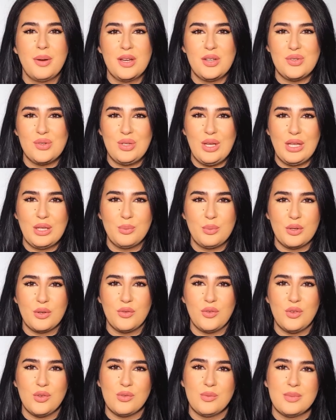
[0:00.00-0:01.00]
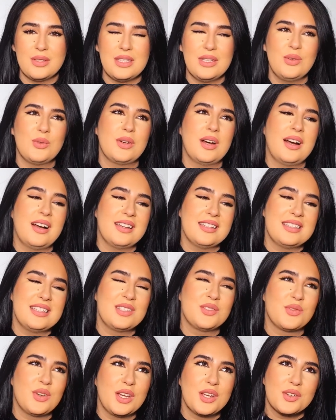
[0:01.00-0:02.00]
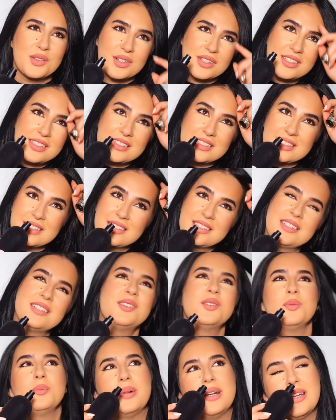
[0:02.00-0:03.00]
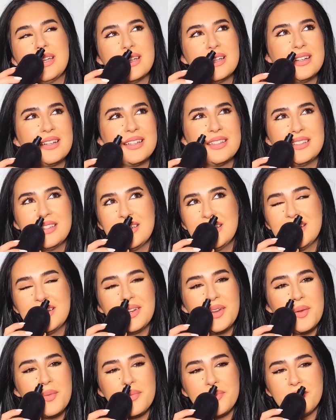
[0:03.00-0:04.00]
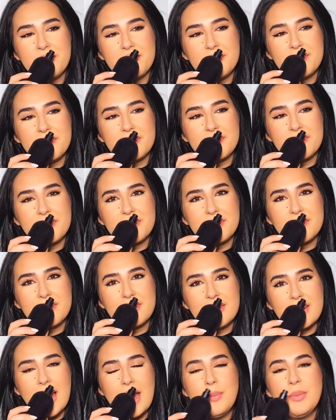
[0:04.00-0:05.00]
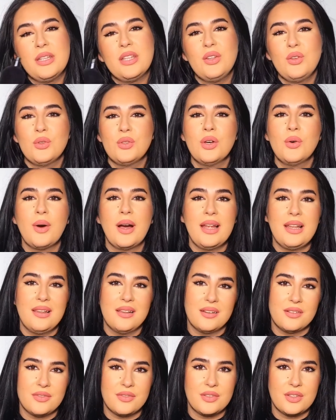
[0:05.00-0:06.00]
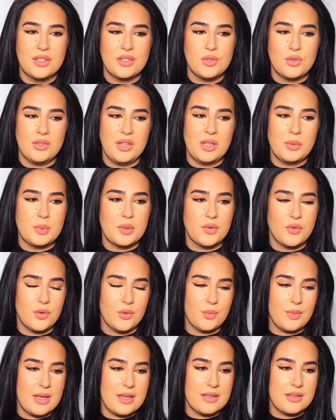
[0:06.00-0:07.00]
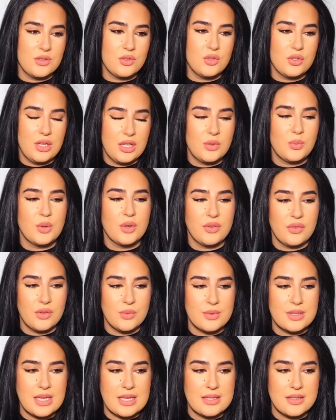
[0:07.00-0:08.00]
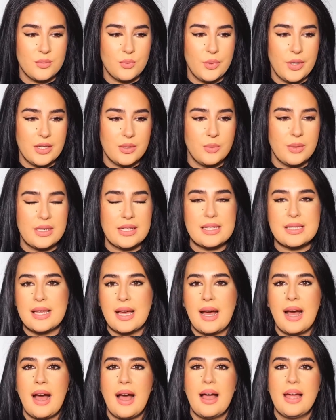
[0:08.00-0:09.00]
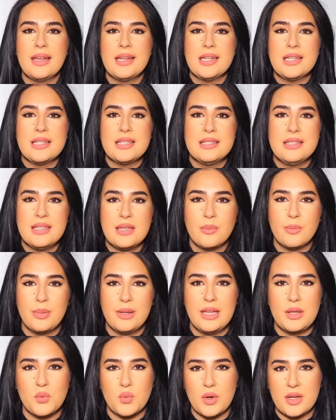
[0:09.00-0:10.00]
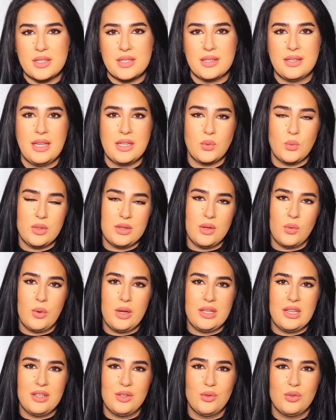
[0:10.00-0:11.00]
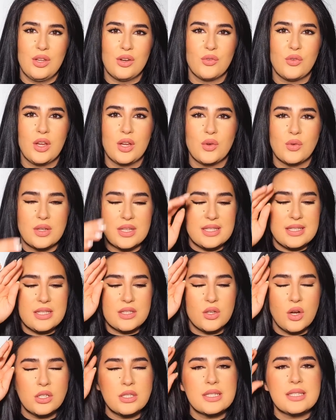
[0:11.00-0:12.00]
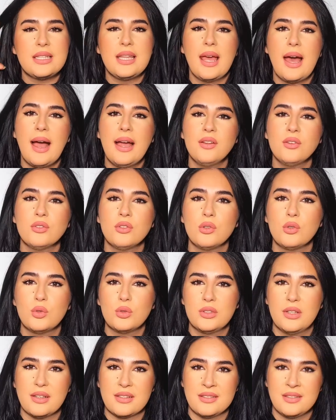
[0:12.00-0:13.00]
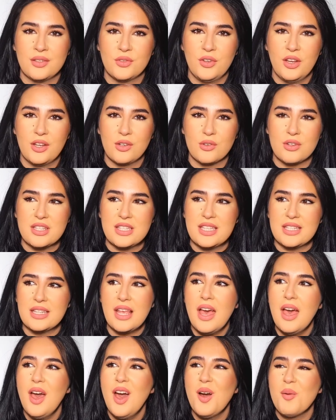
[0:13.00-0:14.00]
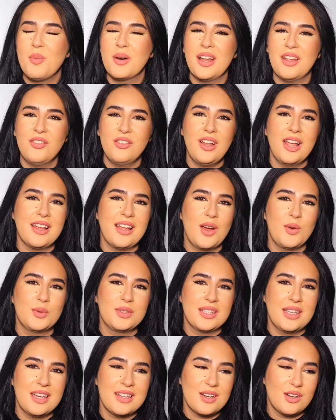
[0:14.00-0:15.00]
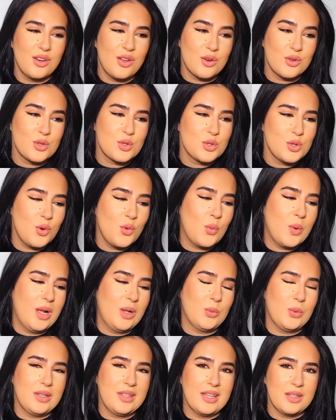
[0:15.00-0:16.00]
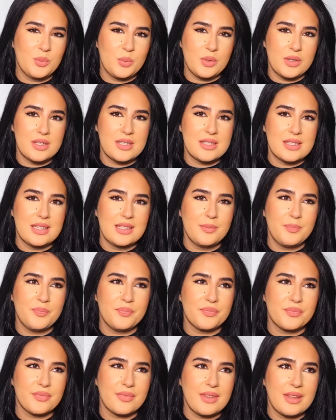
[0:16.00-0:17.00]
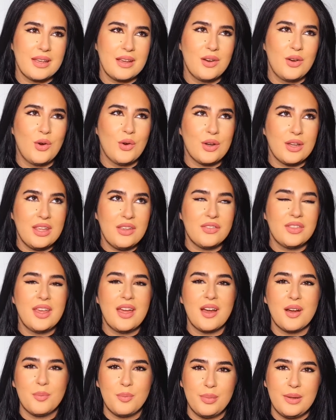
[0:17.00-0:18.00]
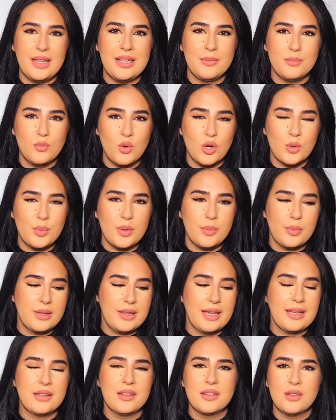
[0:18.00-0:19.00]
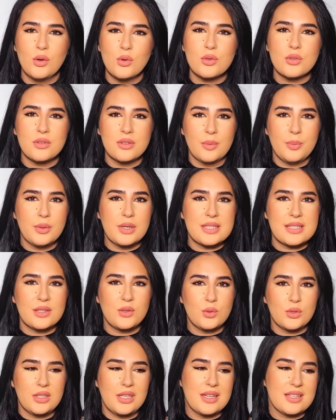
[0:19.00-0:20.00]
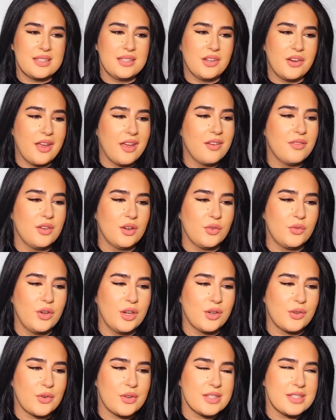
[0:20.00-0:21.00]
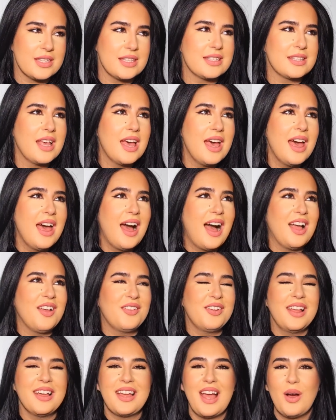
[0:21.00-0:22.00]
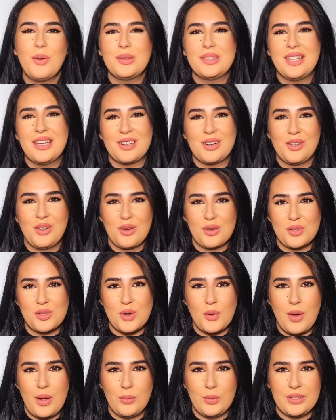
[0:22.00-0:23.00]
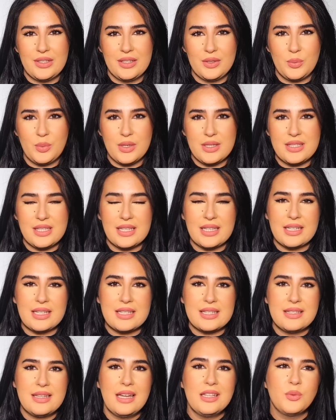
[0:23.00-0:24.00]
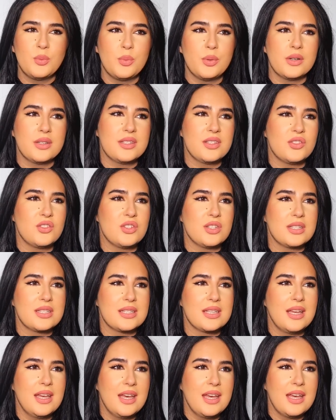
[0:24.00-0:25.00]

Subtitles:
by Junaid Perfumes. You guys, this fragrance, oh my god. I mean, you know, I love Junaid Perfumes as a brand because I deeply resonate with the way they do their fragrances. Honestly, I don't know who does their fragrances, but I feel like I would get along so well with that person. Or if there are more people like the person who does their heavier fragrances, I feel like I would get along so well with that person, because that person just,